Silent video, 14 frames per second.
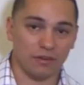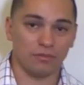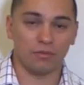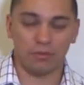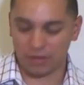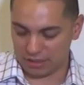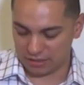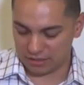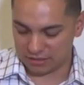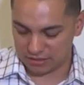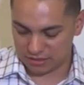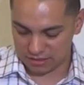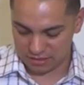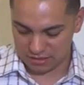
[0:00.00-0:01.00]
of weight, because
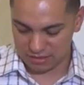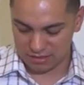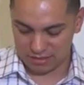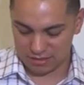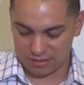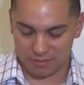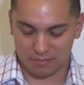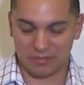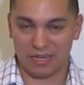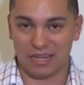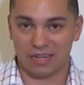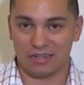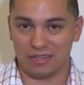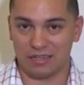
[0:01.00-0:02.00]
I'm
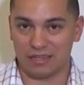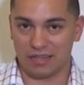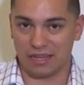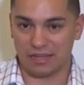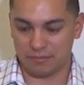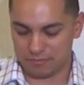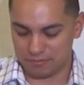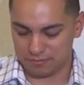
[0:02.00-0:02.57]
not a light